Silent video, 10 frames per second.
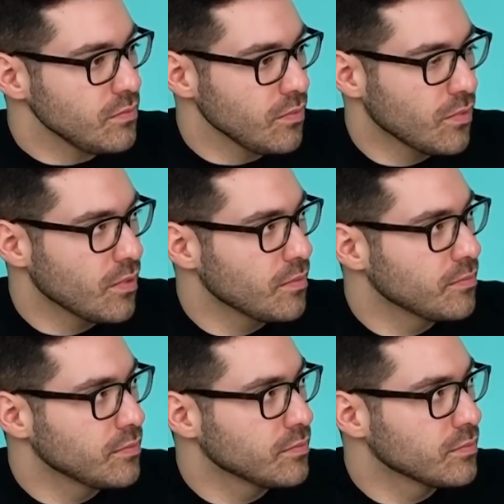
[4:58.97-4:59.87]

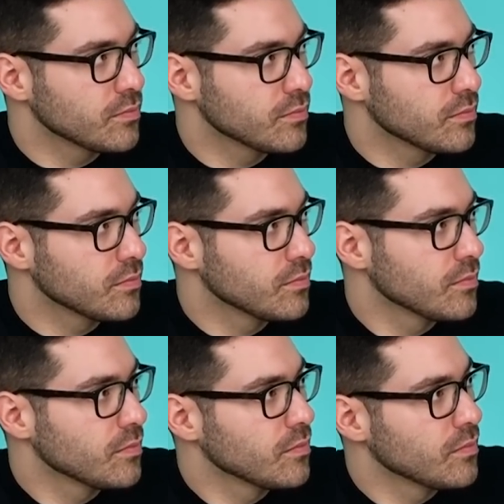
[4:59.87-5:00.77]

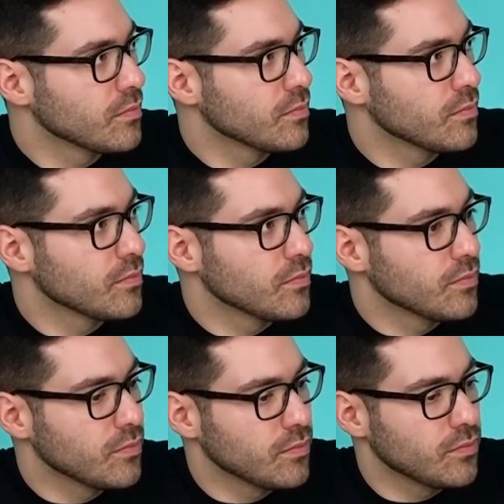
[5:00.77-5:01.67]

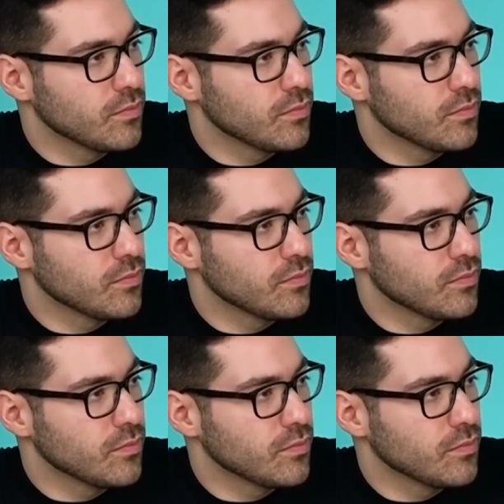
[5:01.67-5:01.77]
(not speaking)